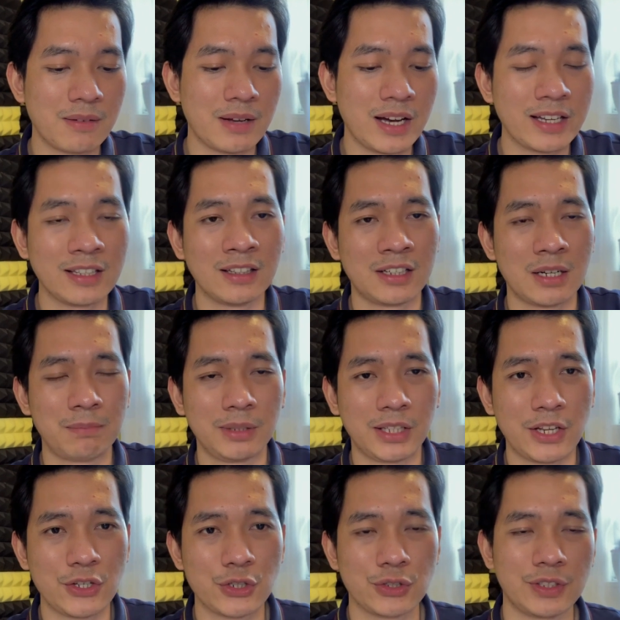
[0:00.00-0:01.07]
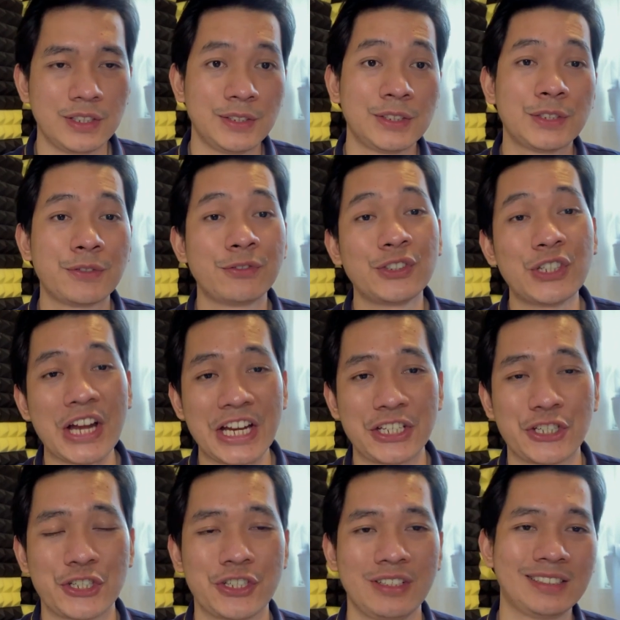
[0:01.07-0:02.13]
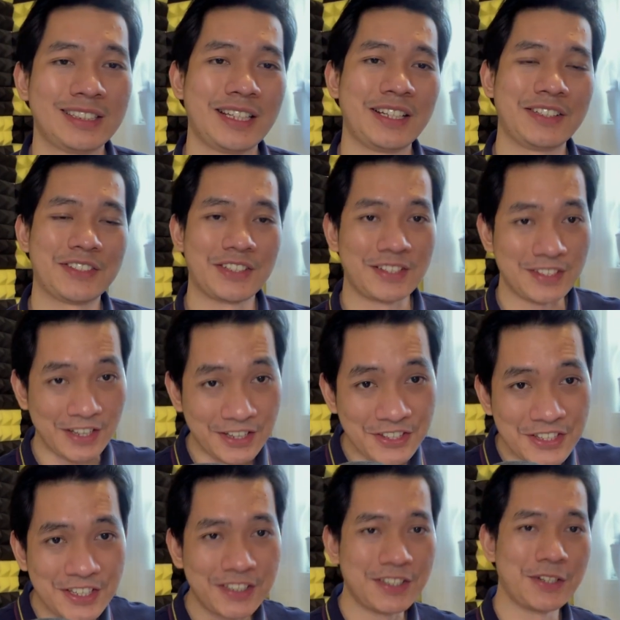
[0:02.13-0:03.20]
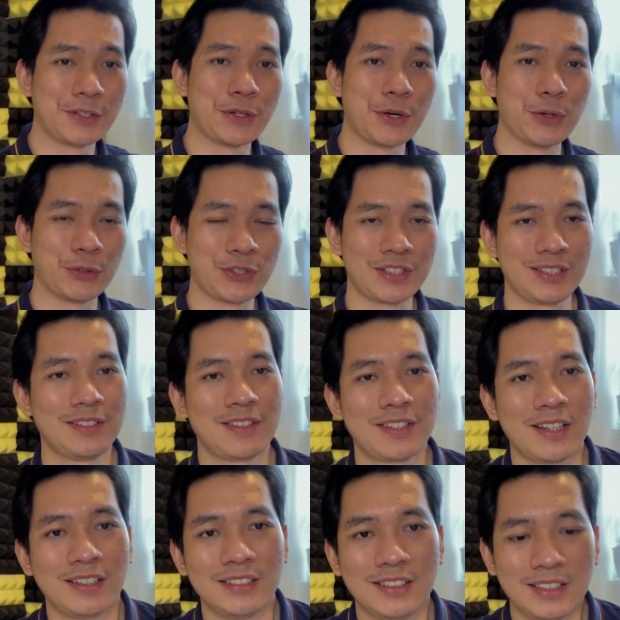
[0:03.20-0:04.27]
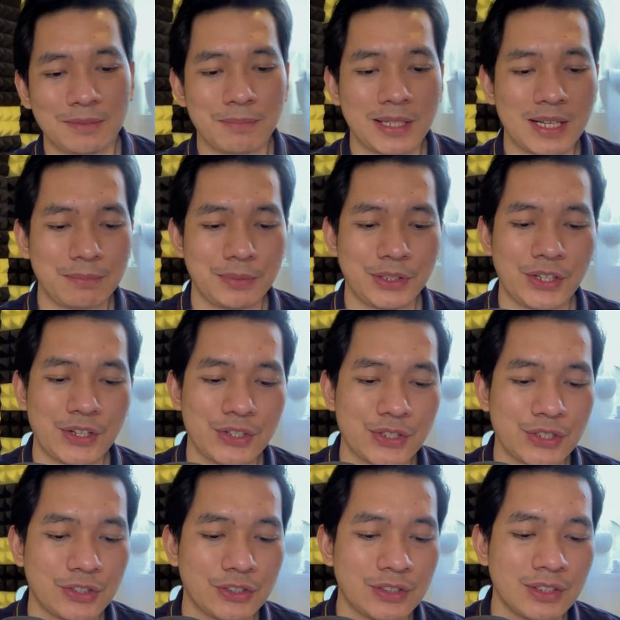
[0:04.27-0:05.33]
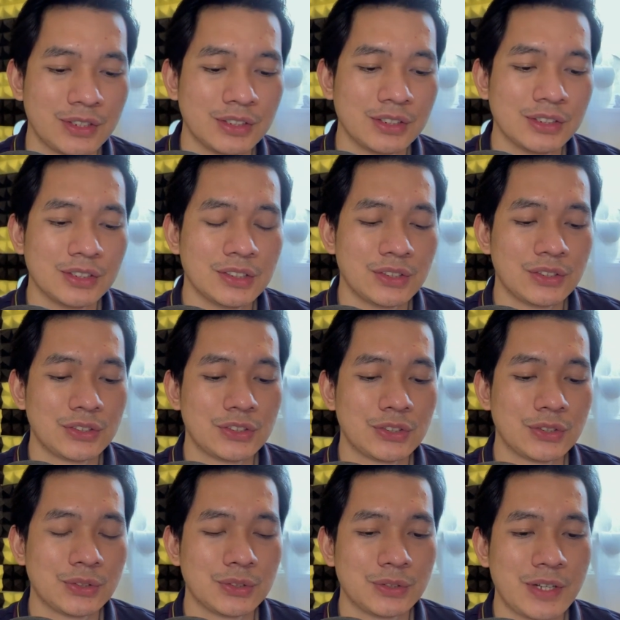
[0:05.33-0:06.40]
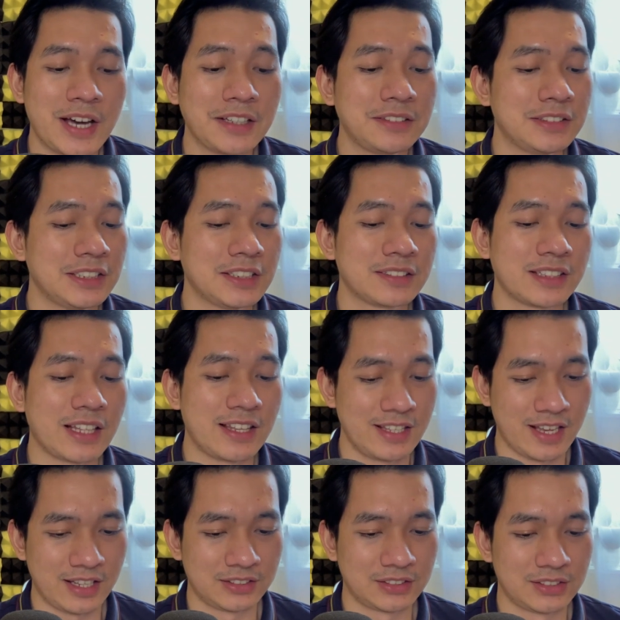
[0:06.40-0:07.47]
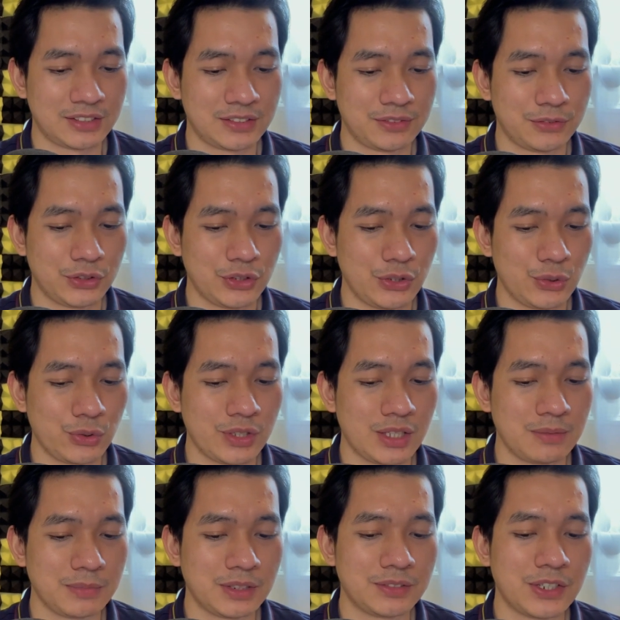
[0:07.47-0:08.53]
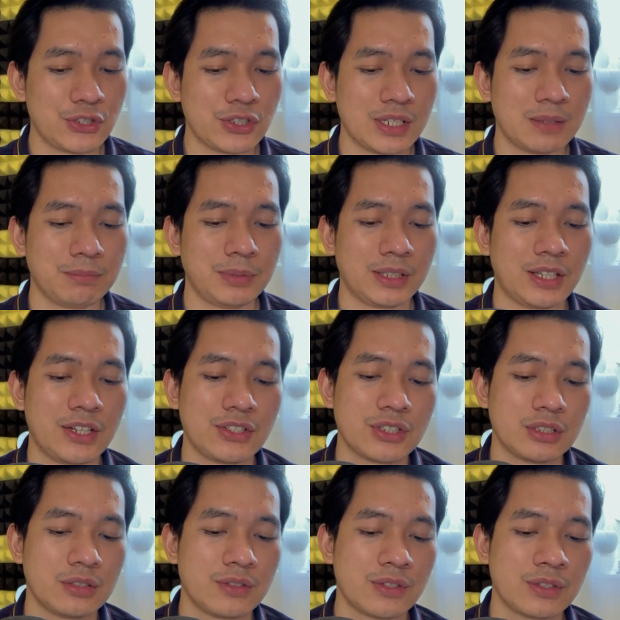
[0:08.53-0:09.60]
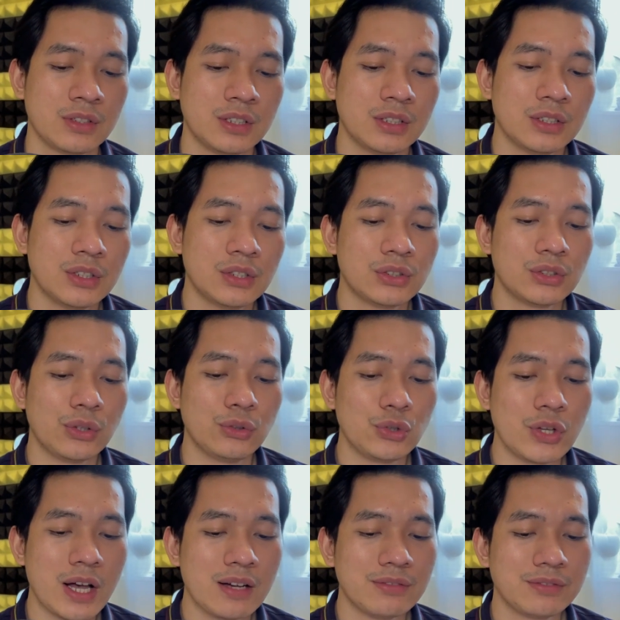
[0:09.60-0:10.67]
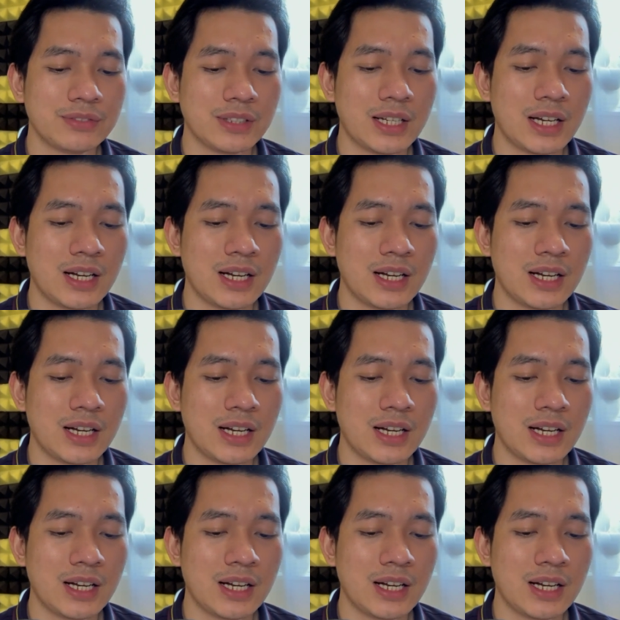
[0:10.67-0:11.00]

ILR application is fresh, it's like just a year ago since I did my application. So I ticked yes for the UK immigration applications. So do you have